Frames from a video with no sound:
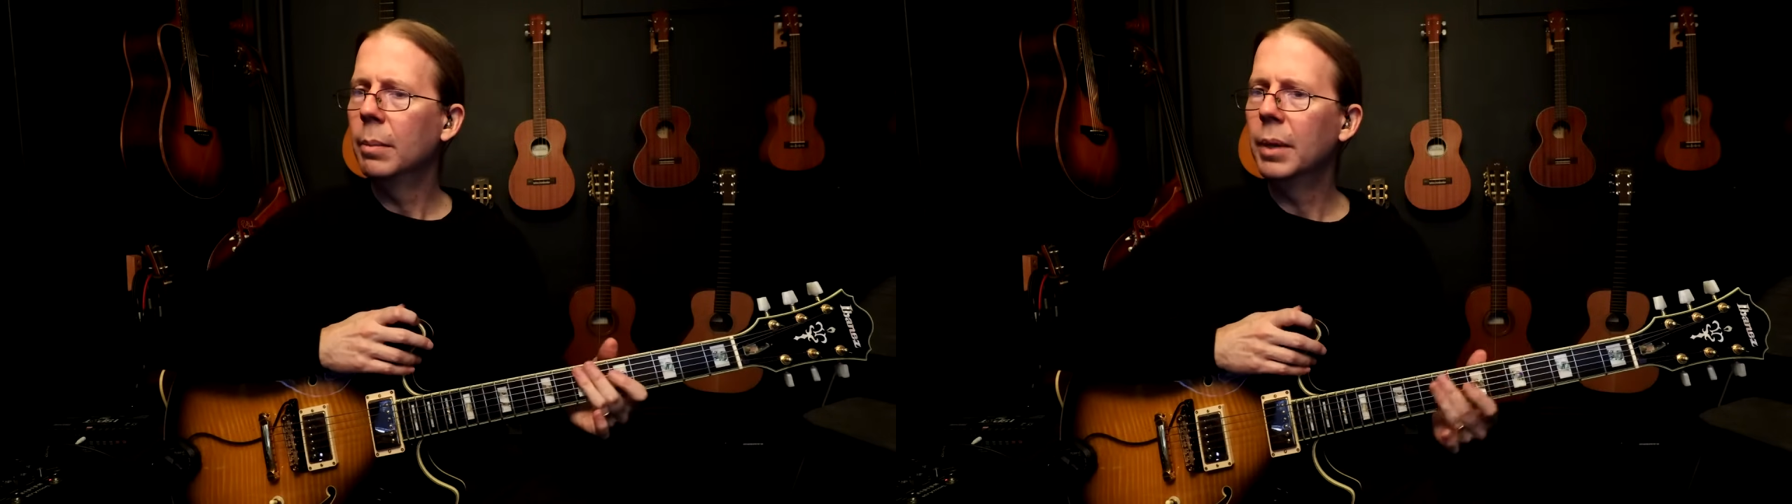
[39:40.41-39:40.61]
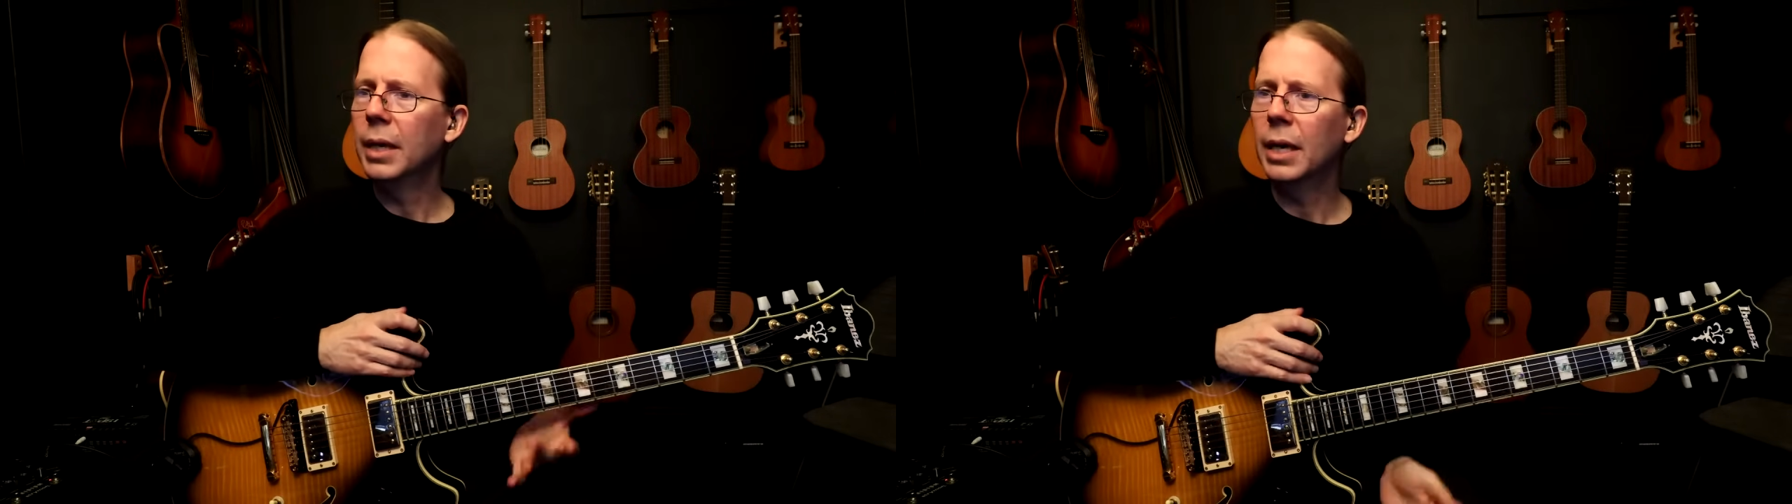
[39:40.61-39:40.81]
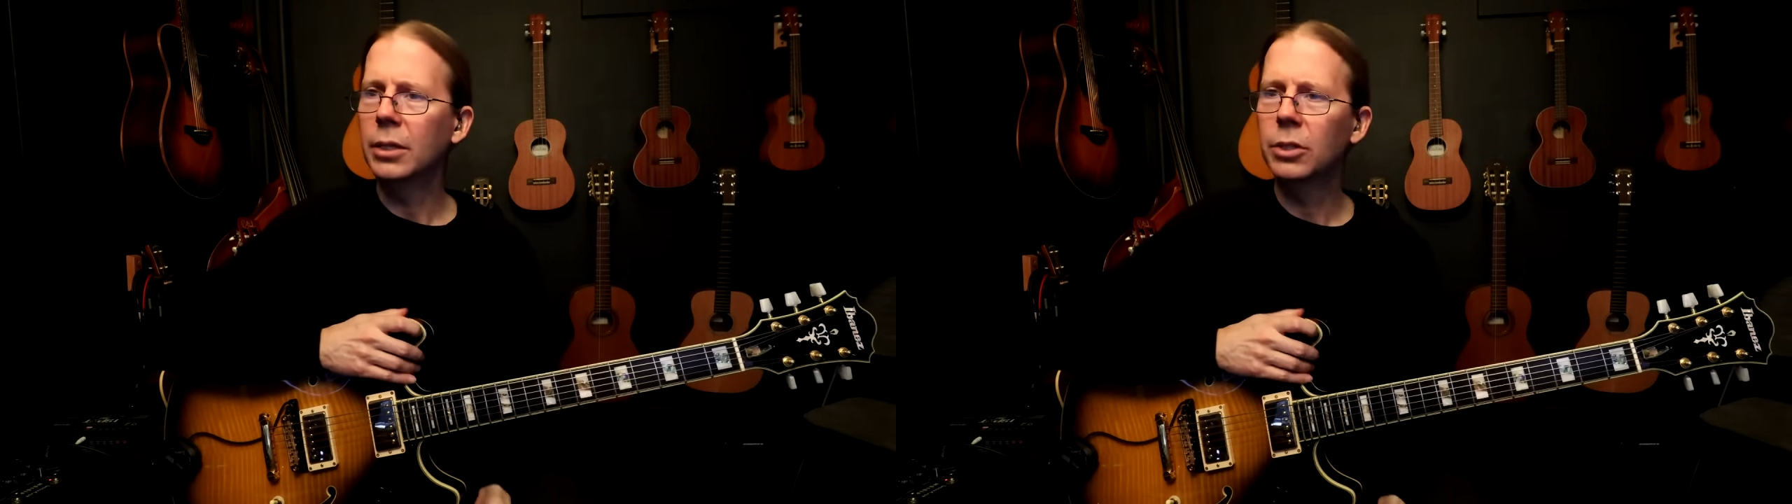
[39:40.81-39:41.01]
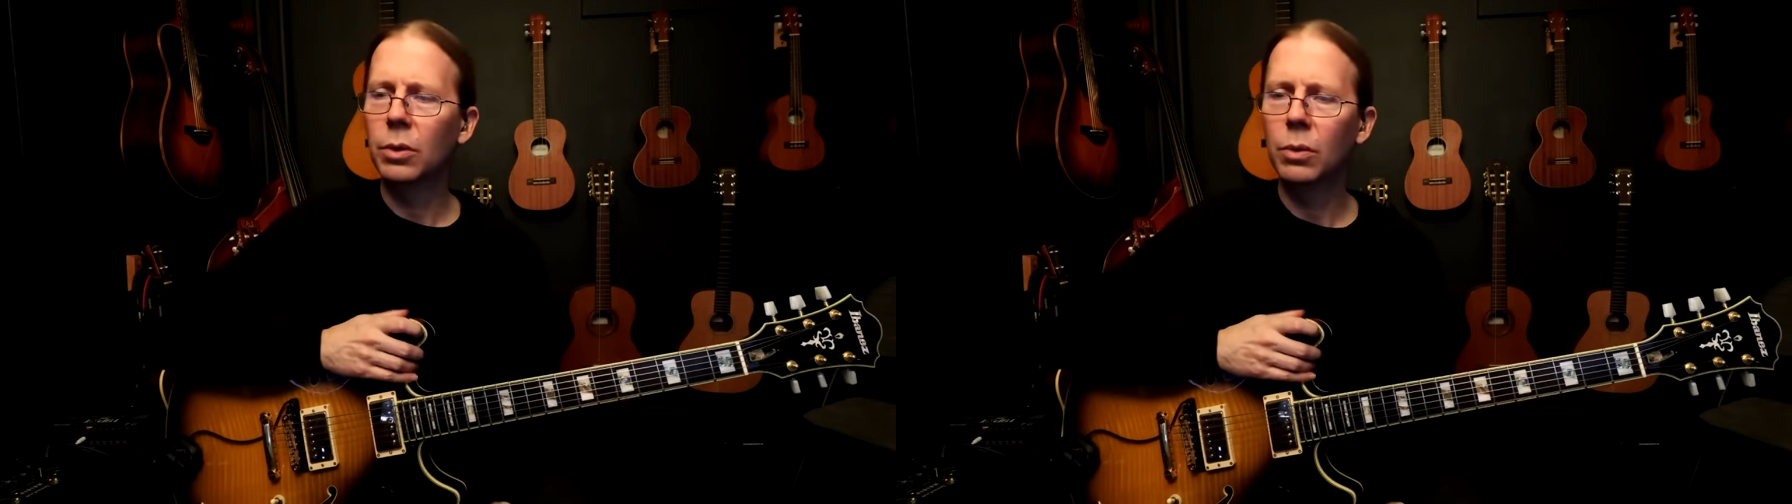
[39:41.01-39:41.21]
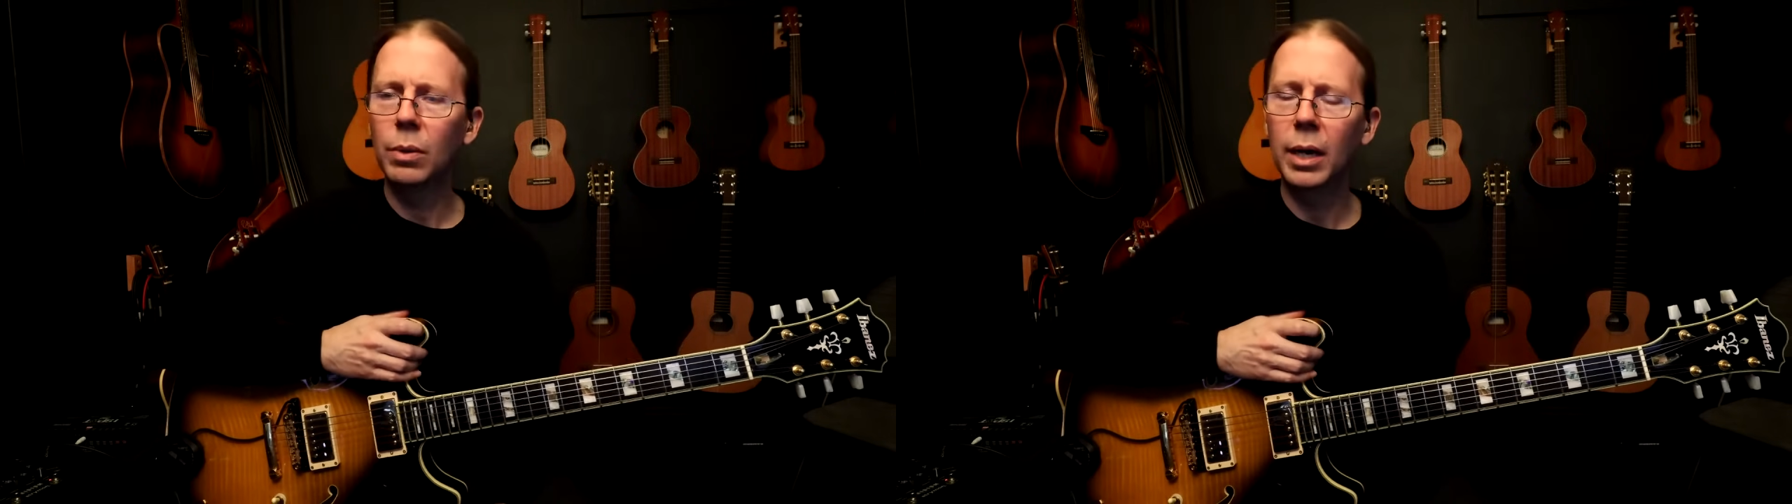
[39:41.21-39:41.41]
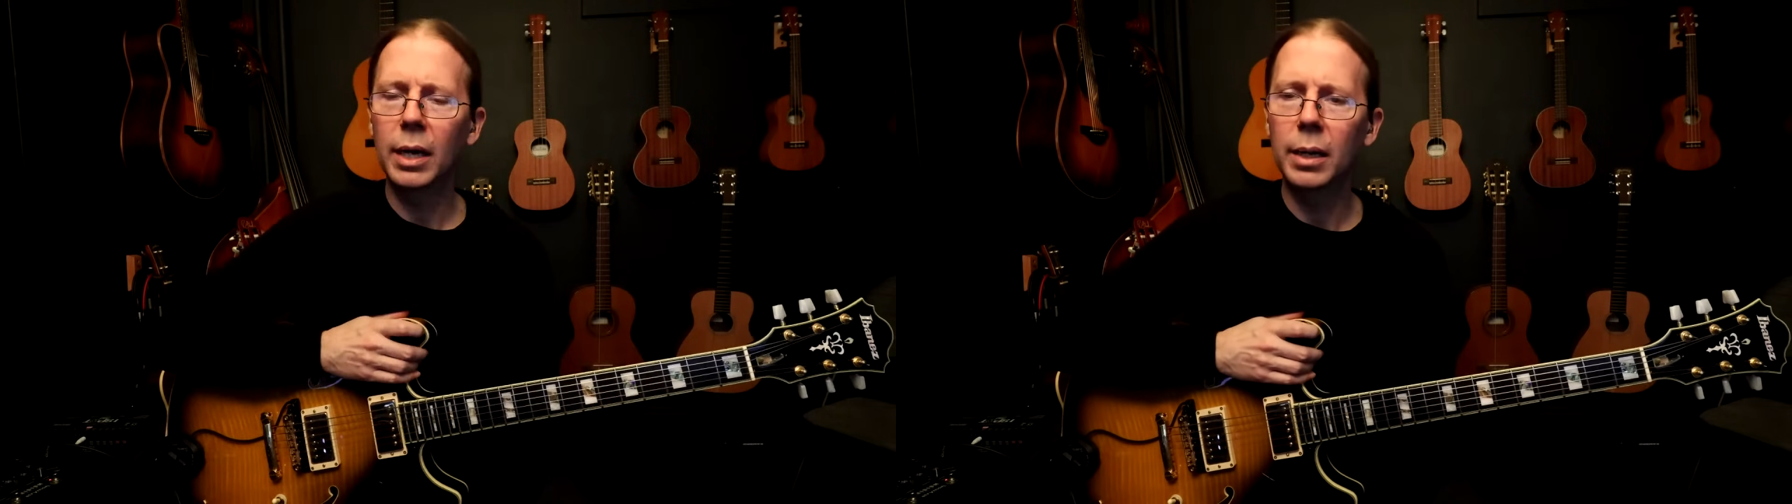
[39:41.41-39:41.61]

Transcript: But yeah, so